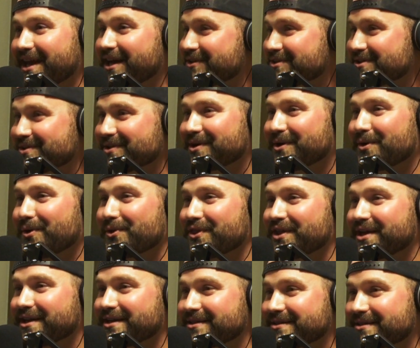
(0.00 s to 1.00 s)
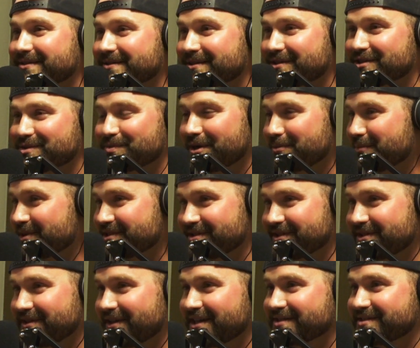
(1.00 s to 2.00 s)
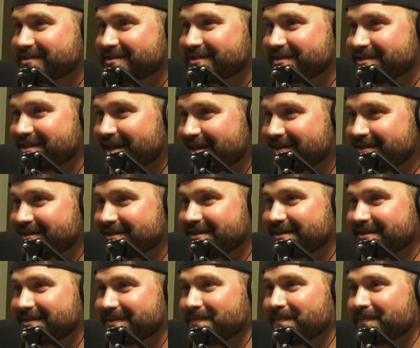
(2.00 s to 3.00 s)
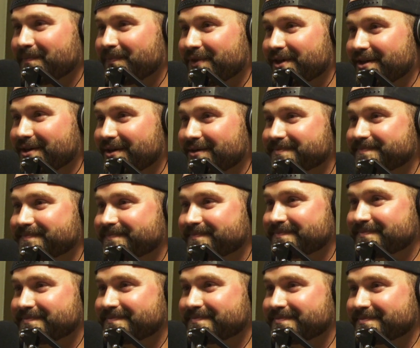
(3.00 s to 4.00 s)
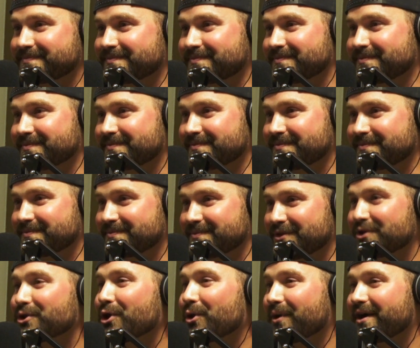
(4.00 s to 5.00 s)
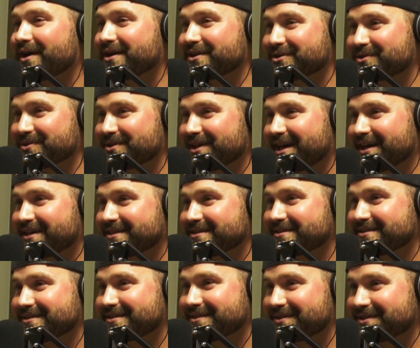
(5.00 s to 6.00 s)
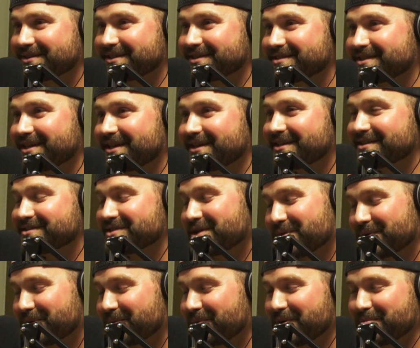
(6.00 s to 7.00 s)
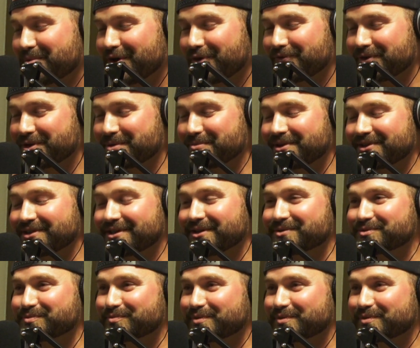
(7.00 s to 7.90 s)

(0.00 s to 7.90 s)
Yeah, do the whole thing. Just wear my sunglasses inside. You know why I do that. I'm not gonna say it because I don't want to rip off anybody else.